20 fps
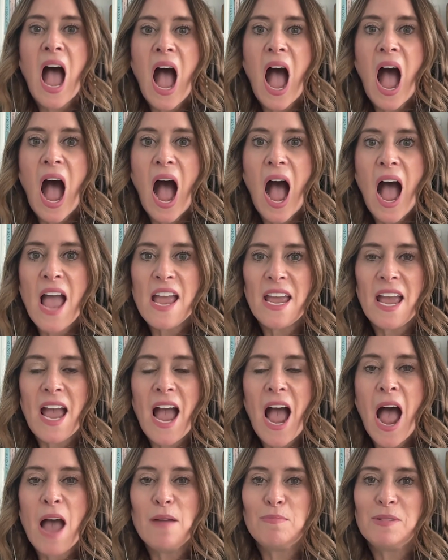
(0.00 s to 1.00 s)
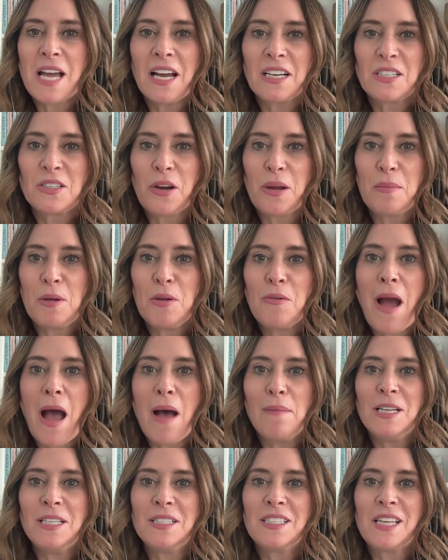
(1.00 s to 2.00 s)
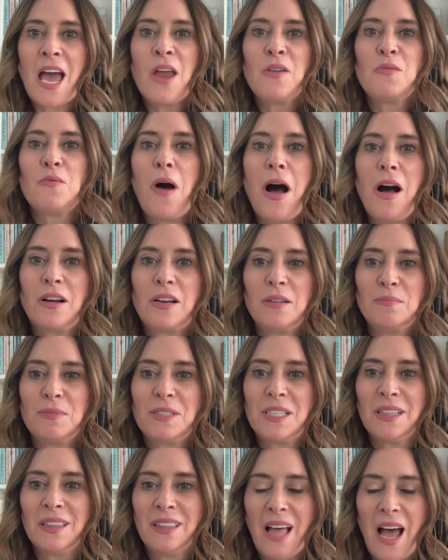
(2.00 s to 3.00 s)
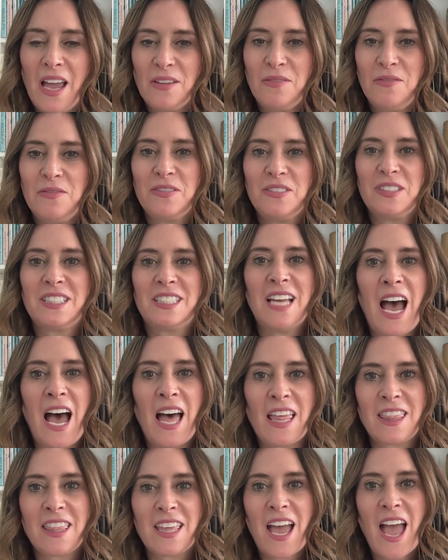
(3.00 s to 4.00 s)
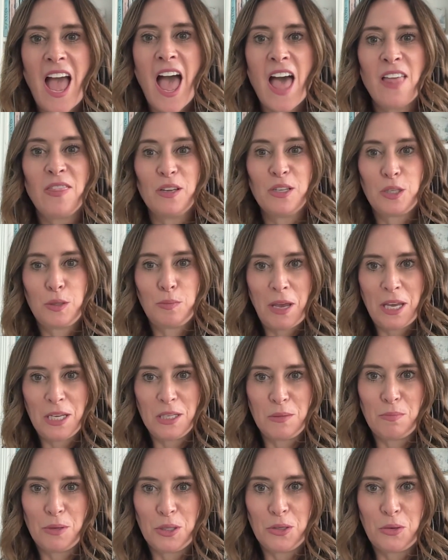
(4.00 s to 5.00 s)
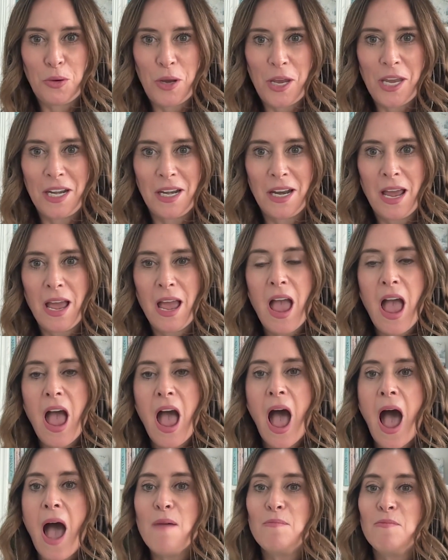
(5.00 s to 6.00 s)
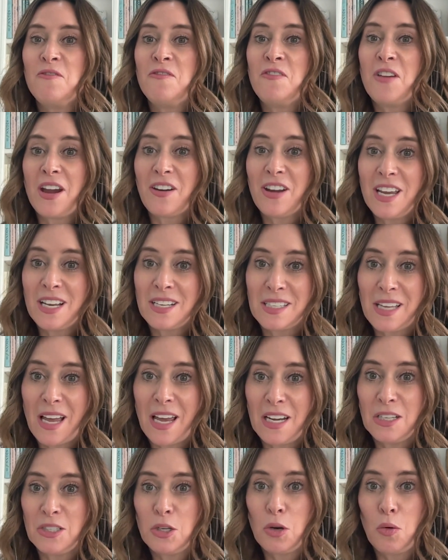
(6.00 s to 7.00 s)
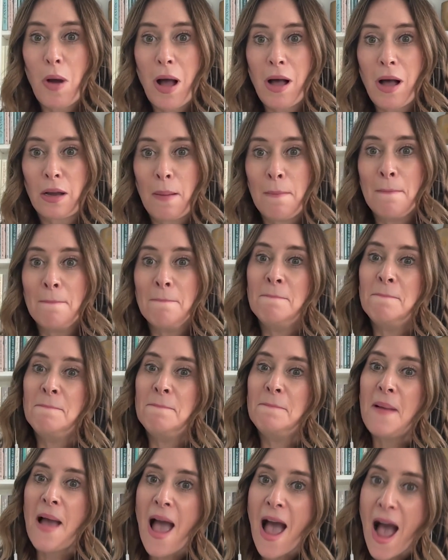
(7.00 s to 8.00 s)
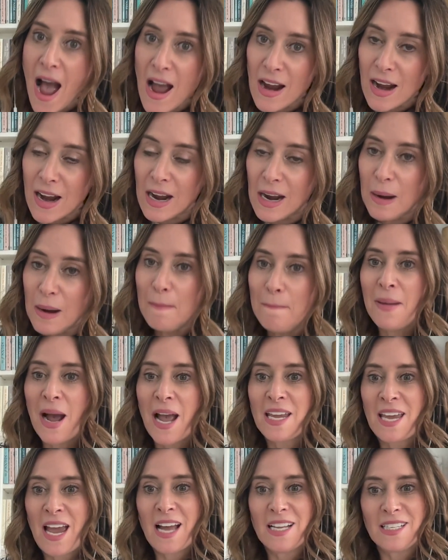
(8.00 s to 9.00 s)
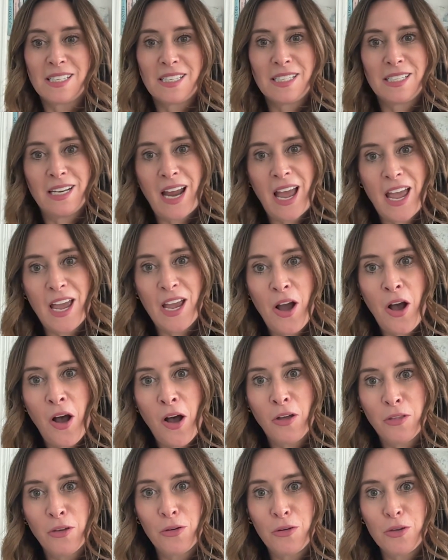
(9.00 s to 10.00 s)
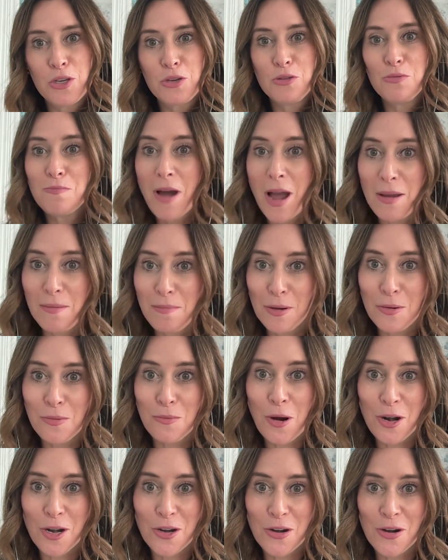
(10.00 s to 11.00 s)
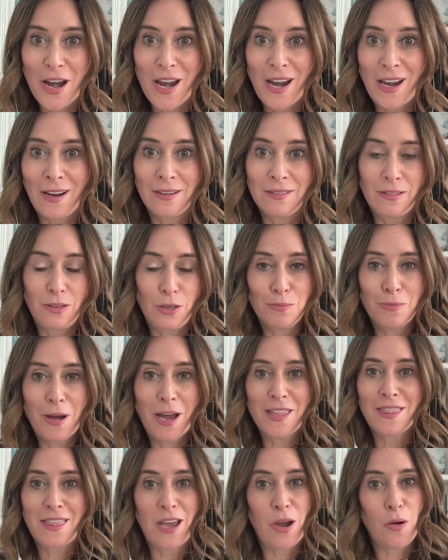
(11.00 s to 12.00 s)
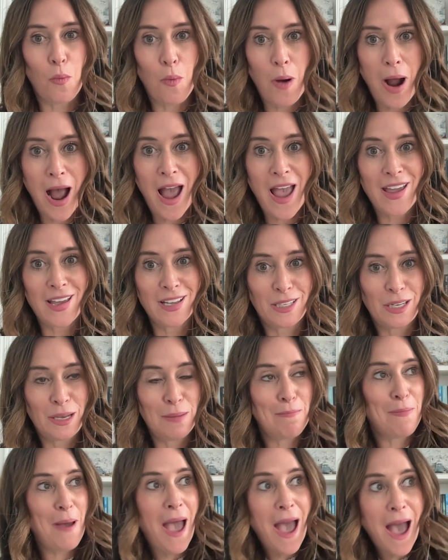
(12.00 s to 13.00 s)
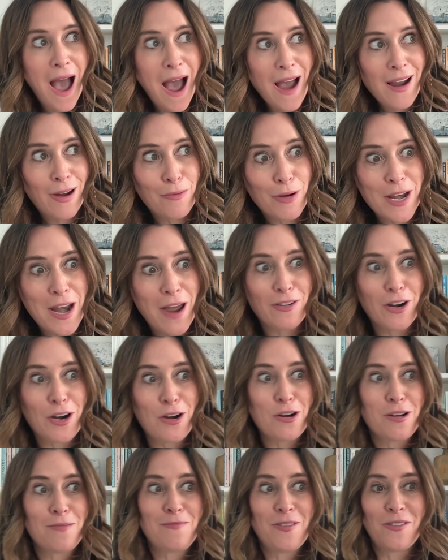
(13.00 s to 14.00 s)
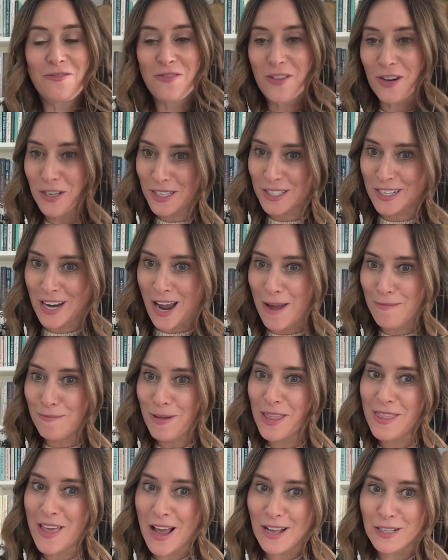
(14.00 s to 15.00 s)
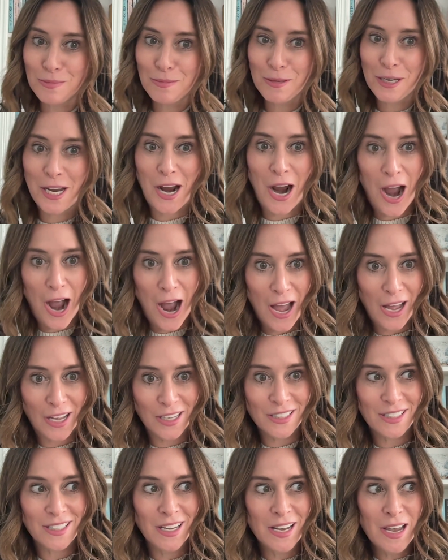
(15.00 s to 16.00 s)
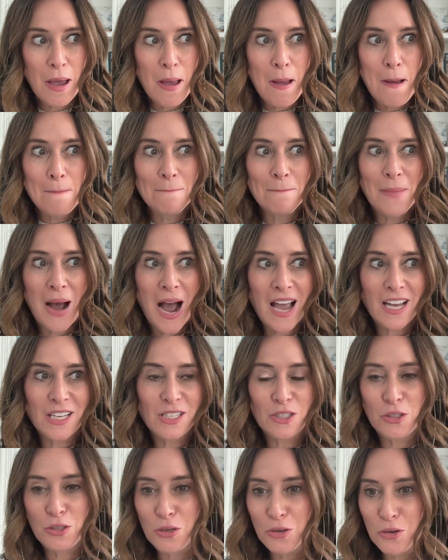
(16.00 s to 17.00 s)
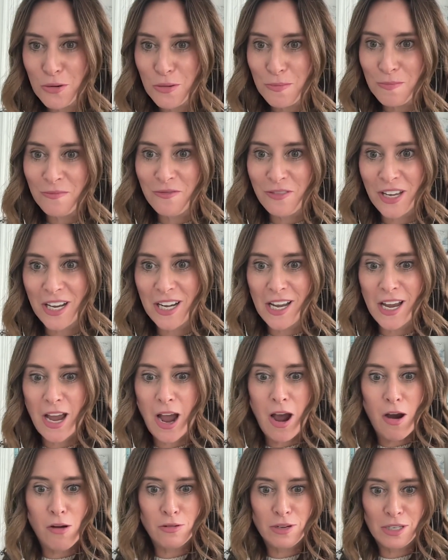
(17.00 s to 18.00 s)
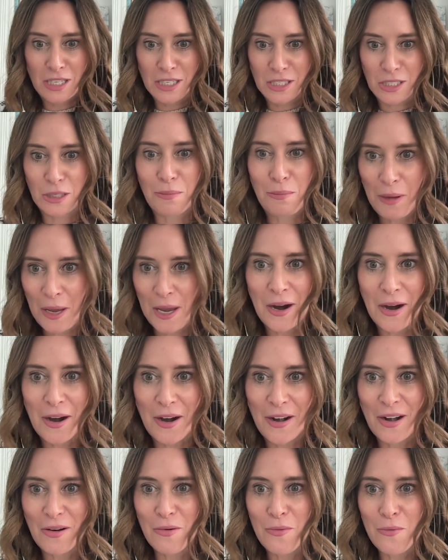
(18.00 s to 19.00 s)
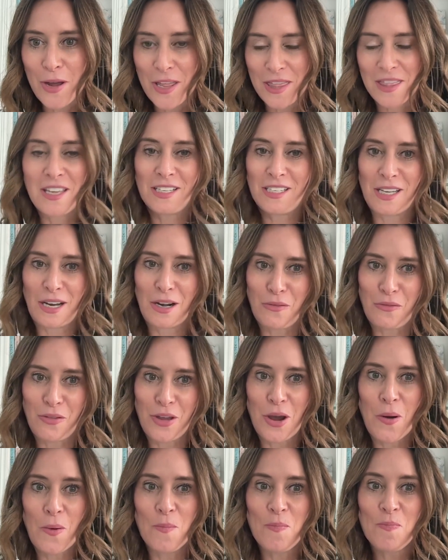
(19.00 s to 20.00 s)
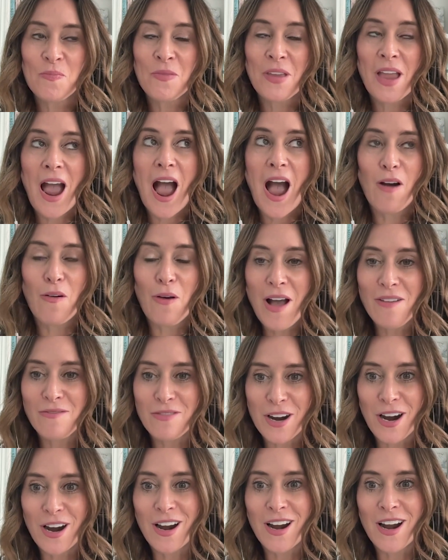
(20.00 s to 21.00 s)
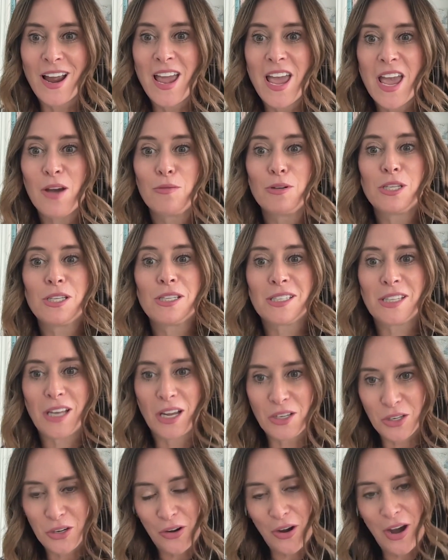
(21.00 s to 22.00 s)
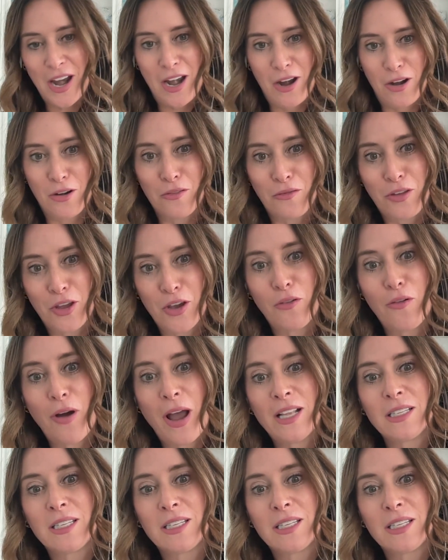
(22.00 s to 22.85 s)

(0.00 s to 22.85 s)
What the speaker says: Hi, I'm Dr. Amy Robbins, and welcome to Life, Death, and the Space Between. I'm very excited to welcome back my guest today, although you might be wondering, you might think, why is he back? We never heard him the first time, and that's because my Zoom video disappeared with this interview. However, it was such a great interview and